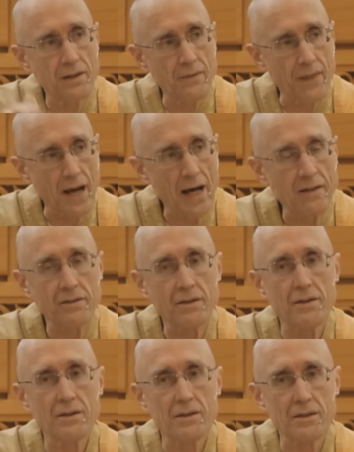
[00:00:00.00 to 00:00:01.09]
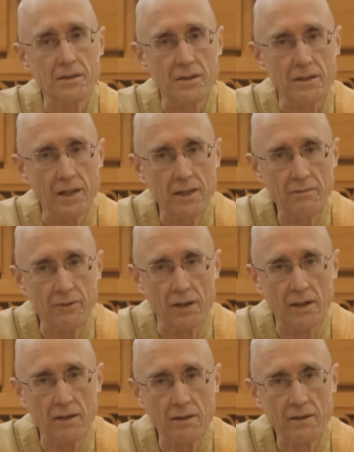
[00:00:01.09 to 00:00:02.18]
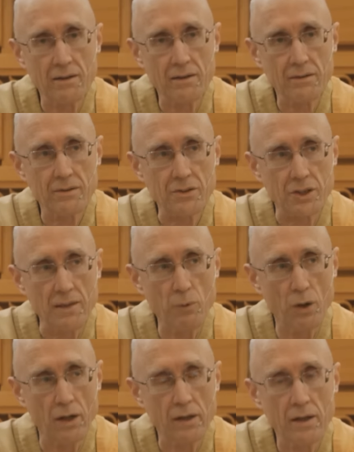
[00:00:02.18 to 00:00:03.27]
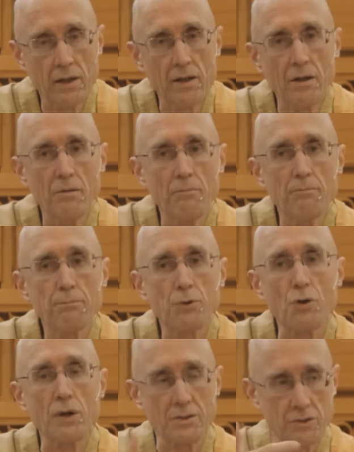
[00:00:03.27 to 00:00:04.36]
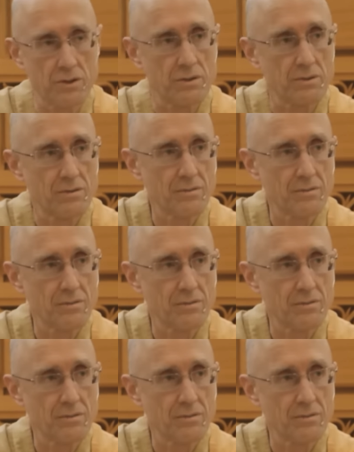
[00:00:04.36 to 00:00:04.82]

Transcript: that Deva, same one, progresses,